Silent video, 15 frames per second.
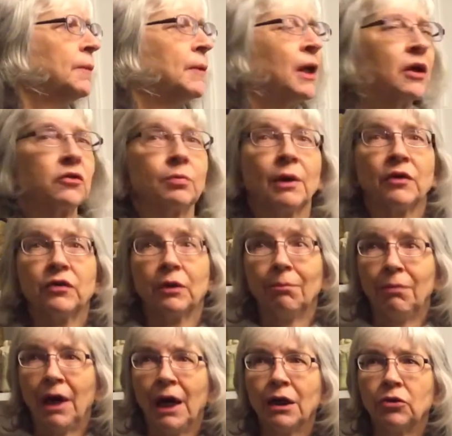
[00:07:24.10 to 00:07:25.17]
expressing
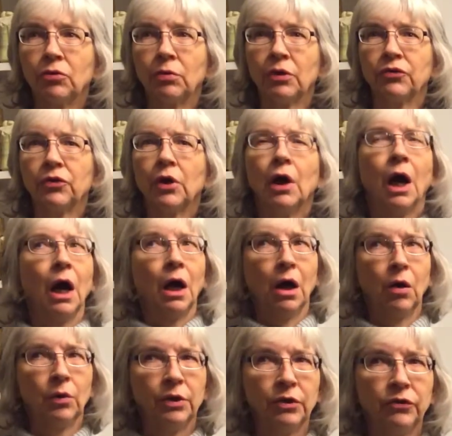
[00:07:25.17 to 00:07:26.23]
back to us
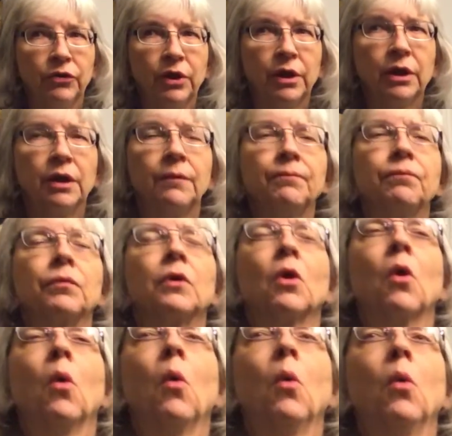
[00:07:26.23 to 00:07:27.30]
how he did it
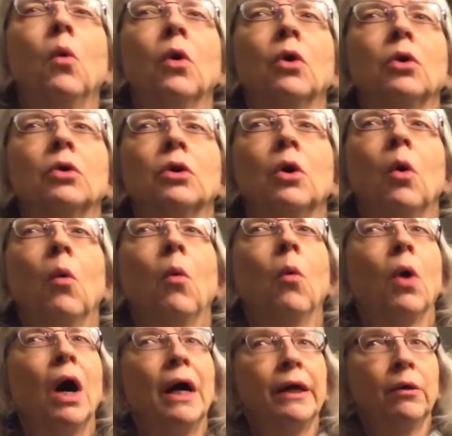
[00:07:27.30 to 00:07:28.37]
or
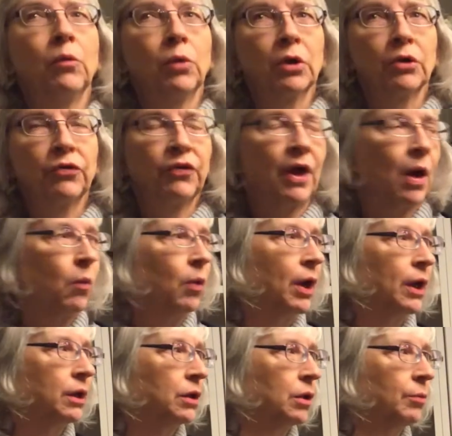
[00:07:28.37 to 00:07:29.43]
why it works that
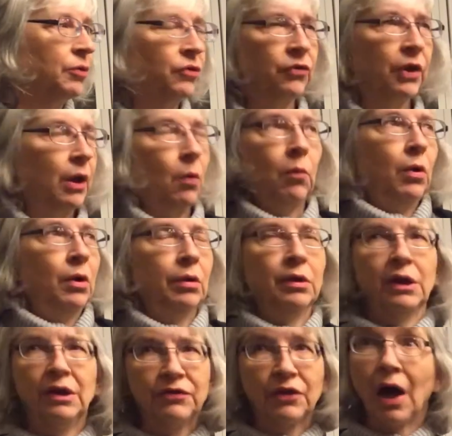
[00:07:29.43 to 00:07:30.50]
way. He'll be just like, well,
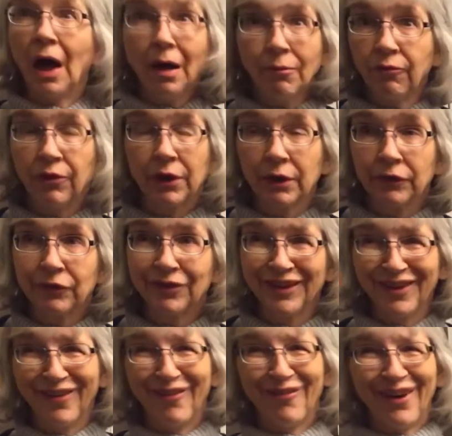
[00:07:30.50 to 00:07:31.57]
it's obvious,
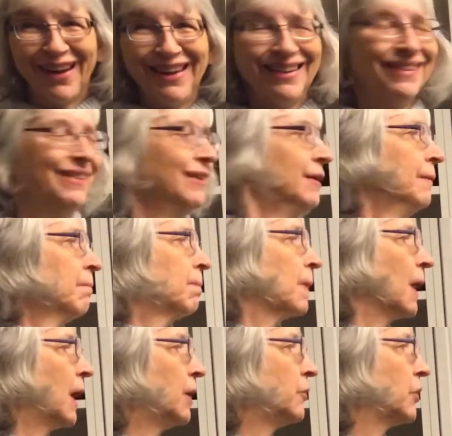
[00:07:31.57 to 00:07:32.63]
you know, right?
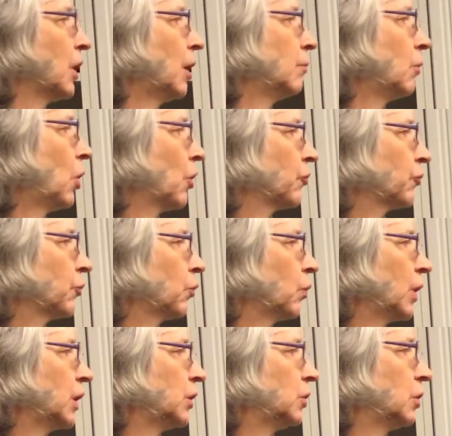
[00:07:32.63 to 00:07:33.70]
And um, also
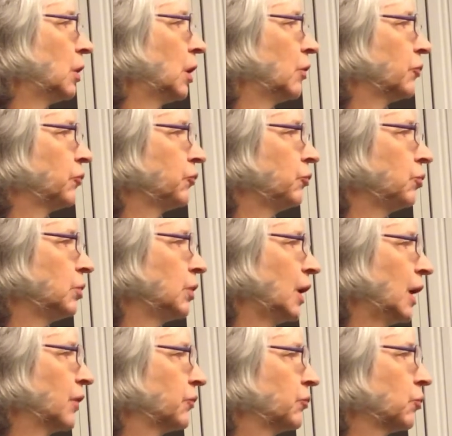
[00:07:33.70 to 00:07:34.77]
when a student
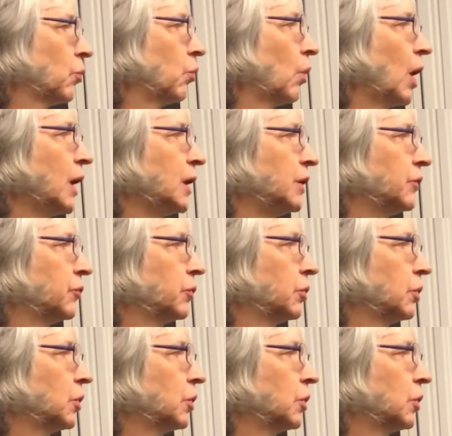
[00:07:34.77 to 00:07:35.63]
has to write